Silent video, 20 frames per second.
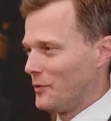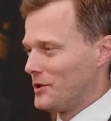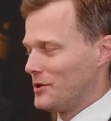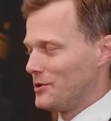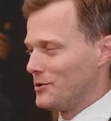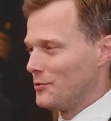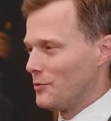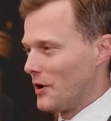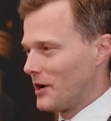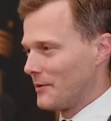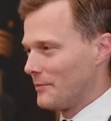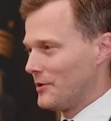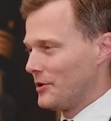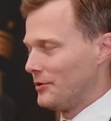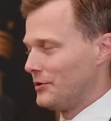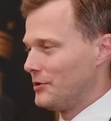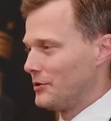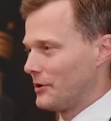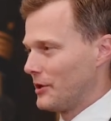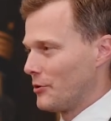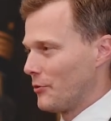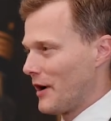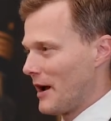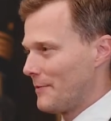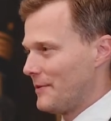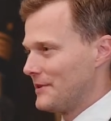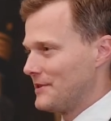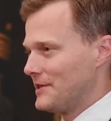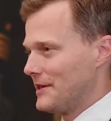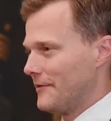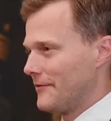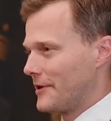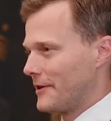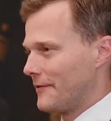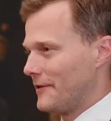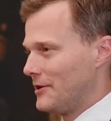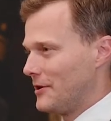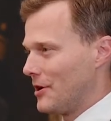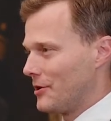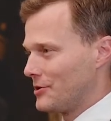would you want to build nuclear weapons,
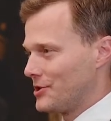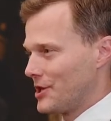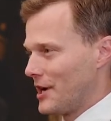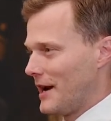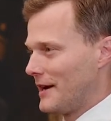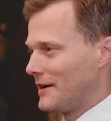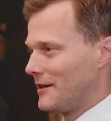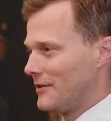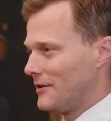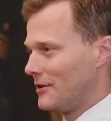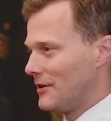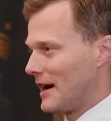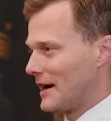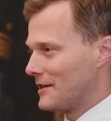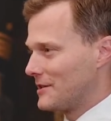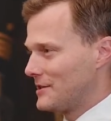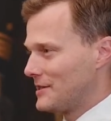even if you know China and the